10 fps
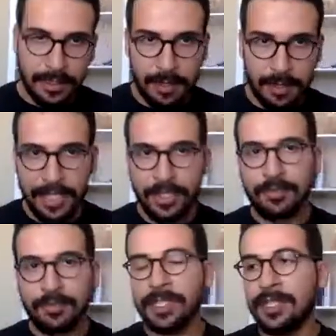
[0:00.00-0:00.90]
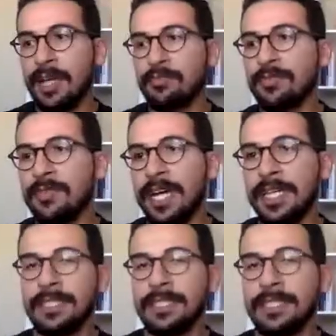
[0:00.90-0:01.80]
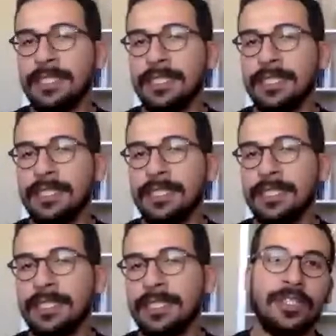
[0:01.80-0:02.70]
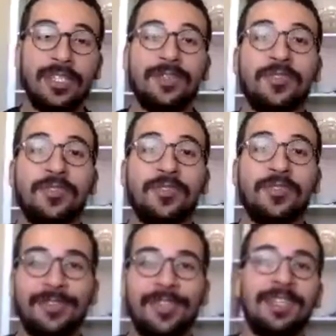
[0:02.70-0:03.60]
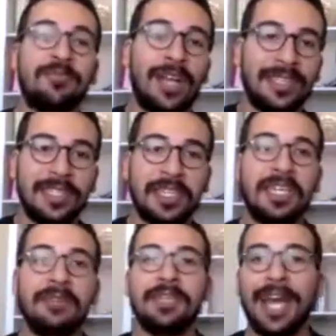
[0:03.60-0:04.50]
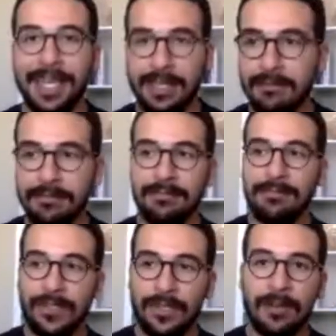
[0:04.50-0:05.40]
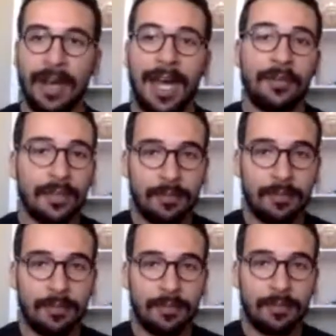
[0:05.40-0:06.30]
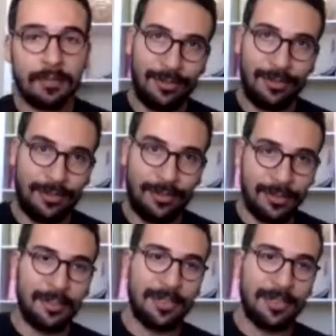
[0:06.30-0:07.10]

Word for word: Apache Spark did not provide a geospatial data processing API. So out of the box, you download